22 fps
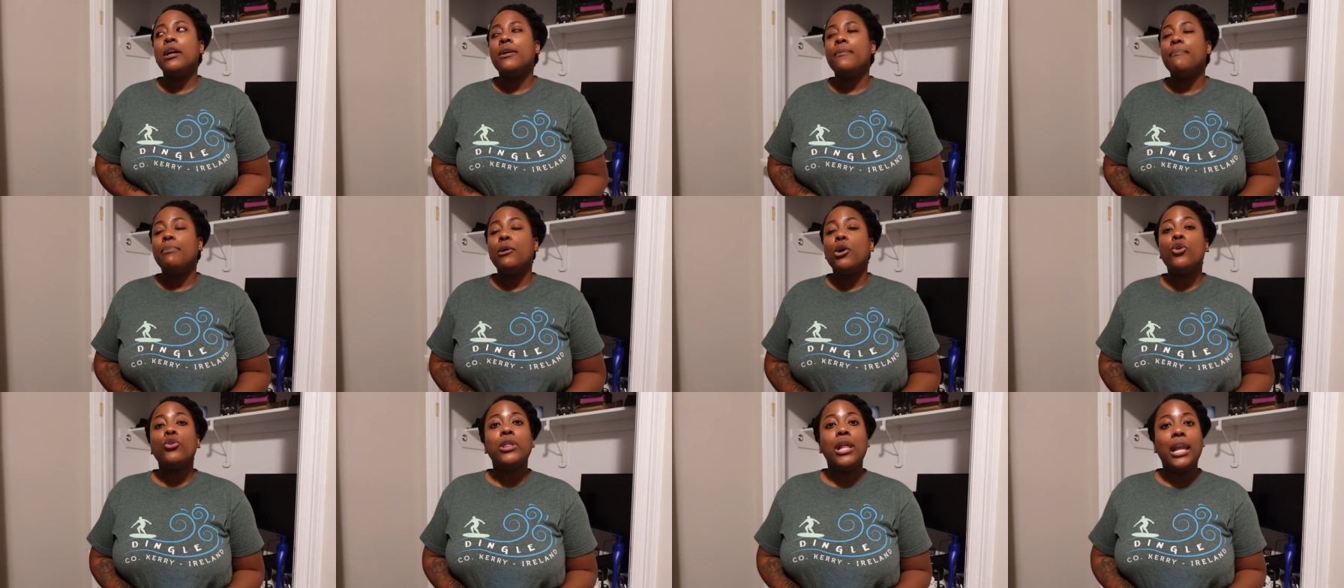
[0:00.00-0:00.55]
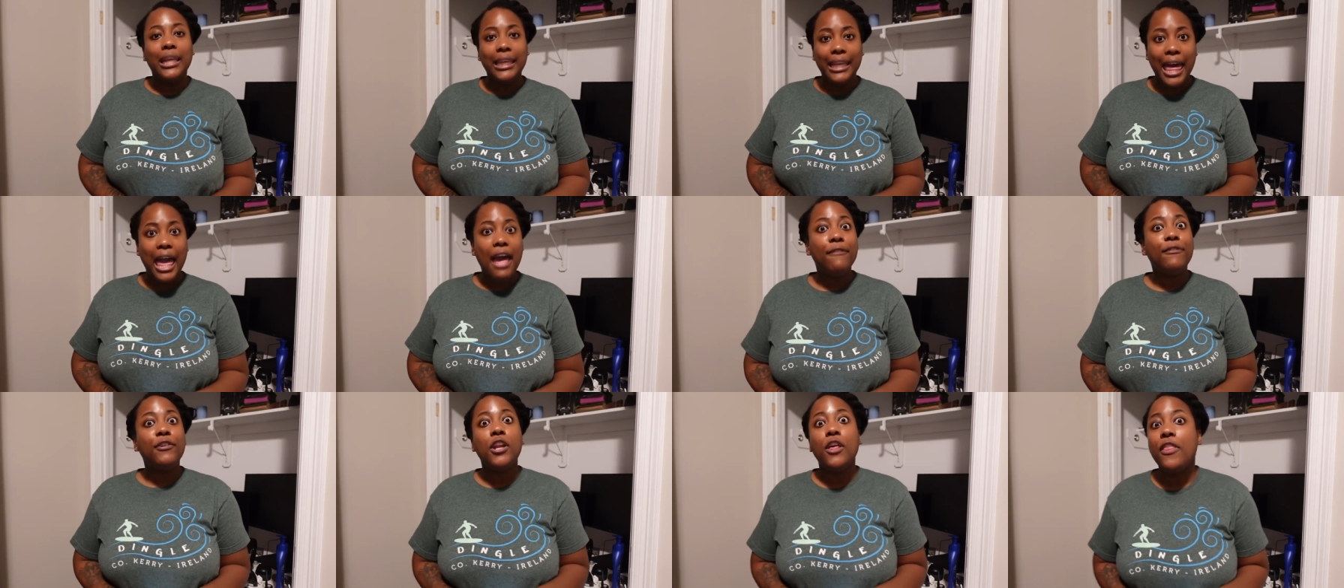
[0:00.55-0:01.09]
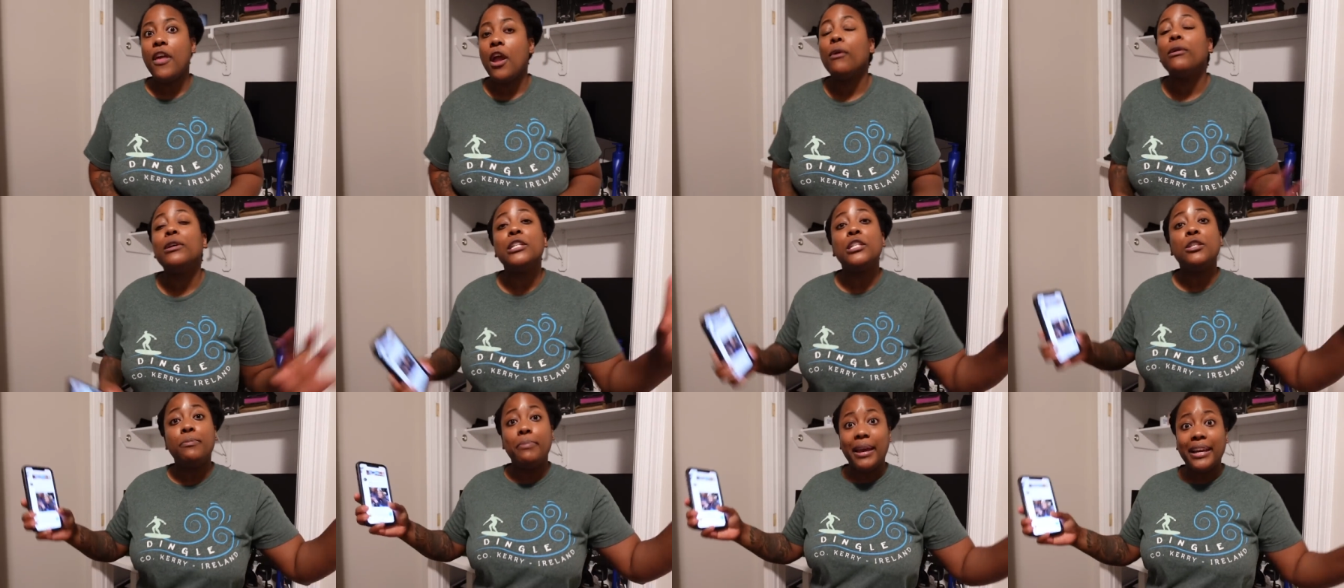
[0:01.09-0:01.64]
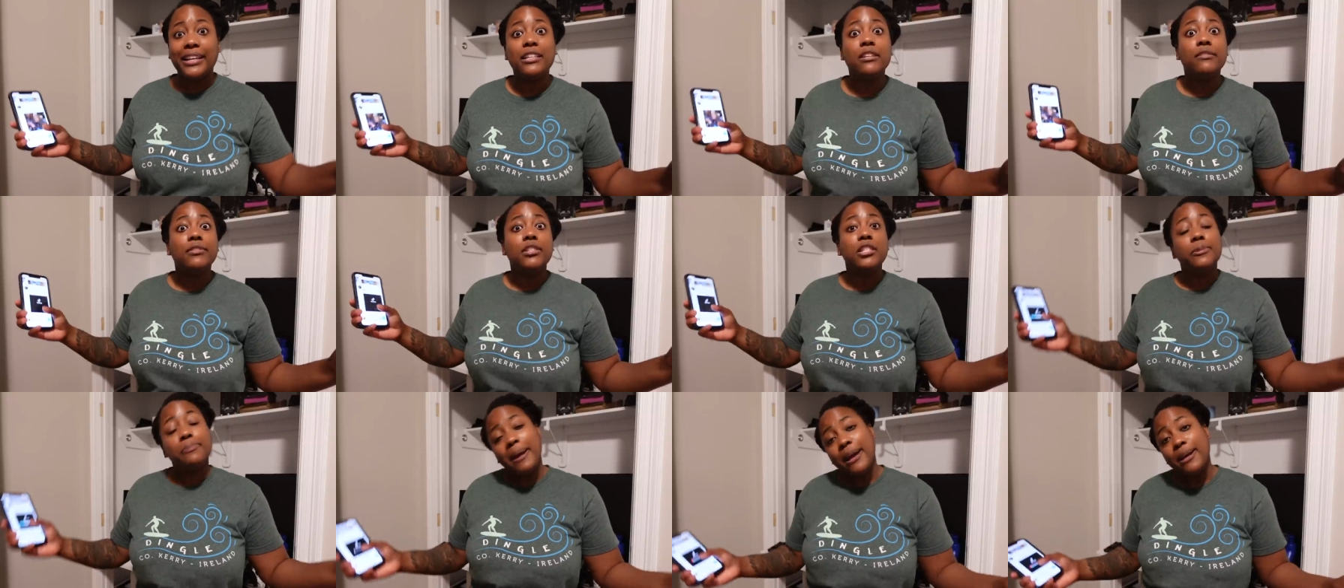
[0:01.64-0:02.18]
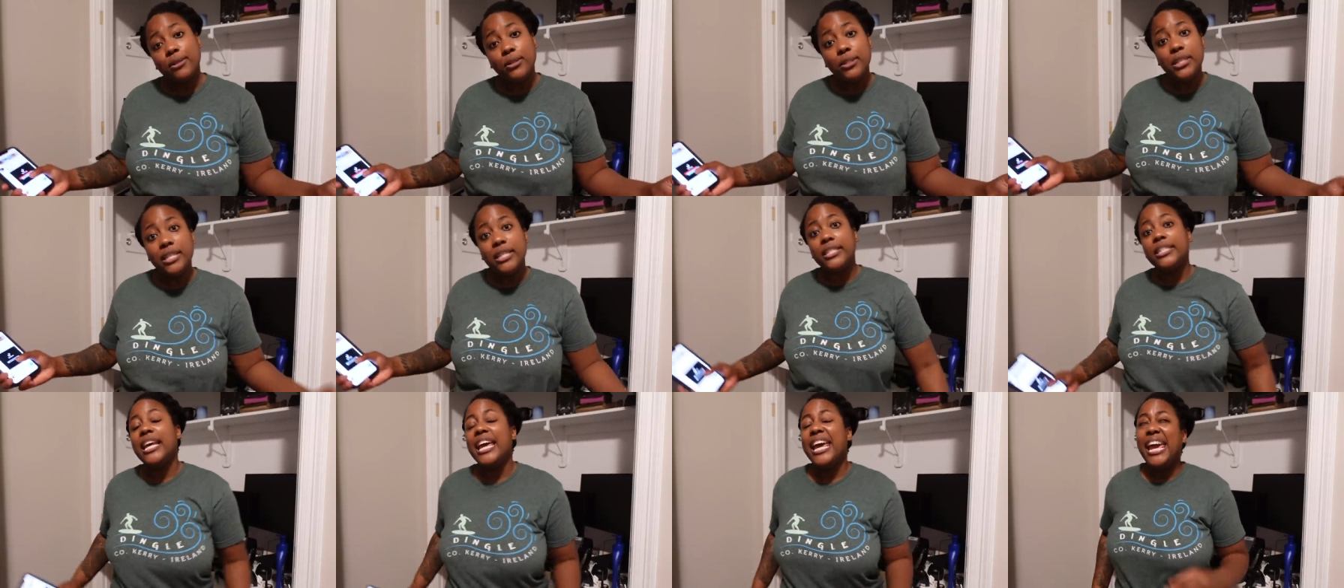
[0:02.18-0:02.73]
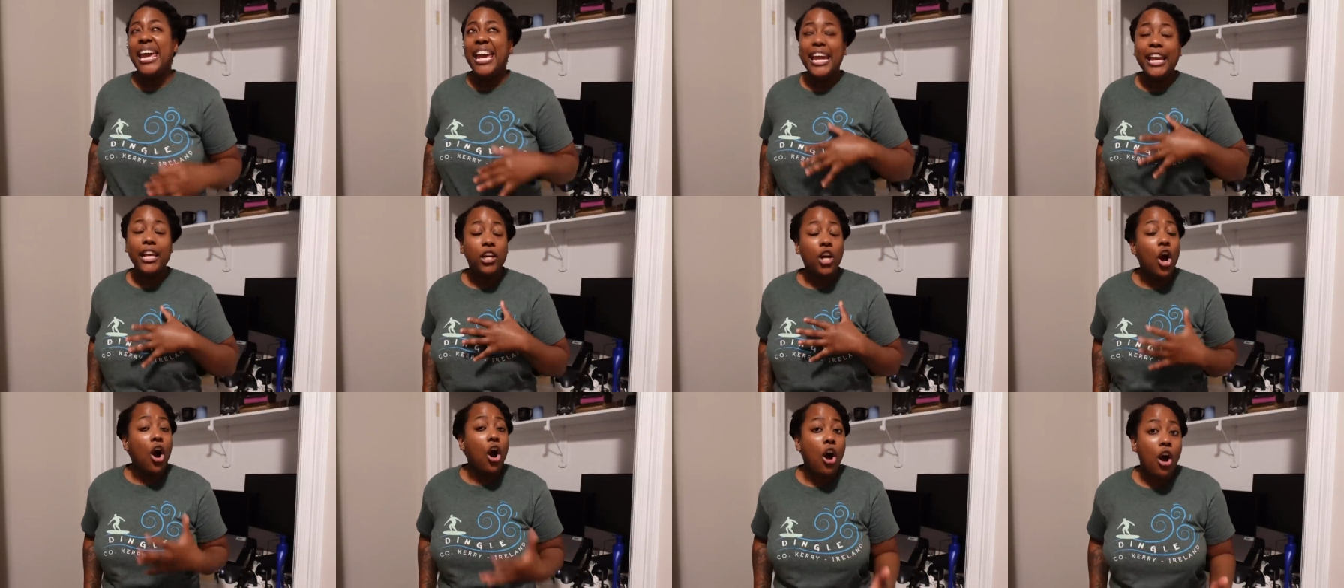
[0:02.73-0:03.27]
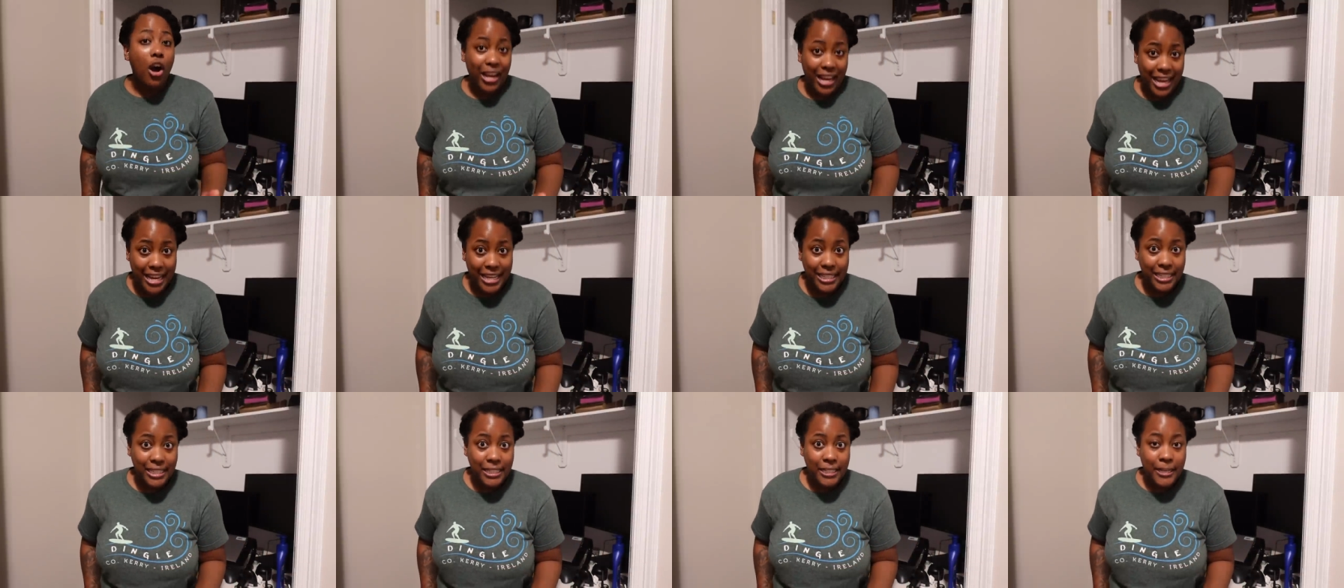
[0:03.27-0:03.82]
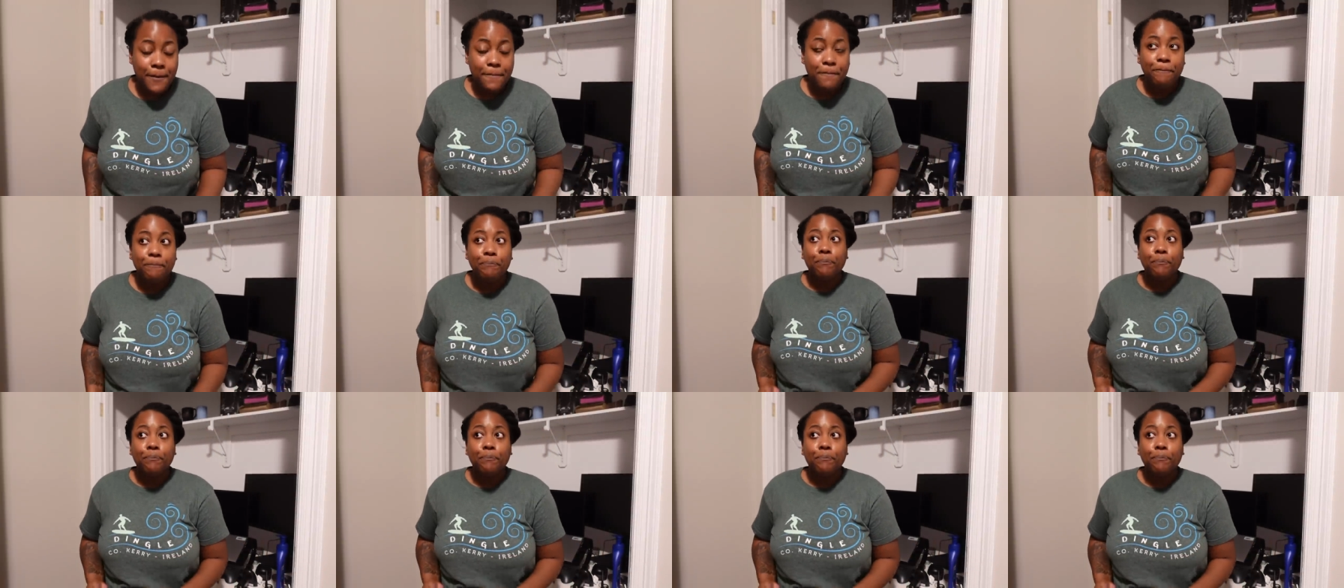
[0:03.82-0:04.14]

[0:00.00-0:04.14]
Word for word: both left their respective spouses in August.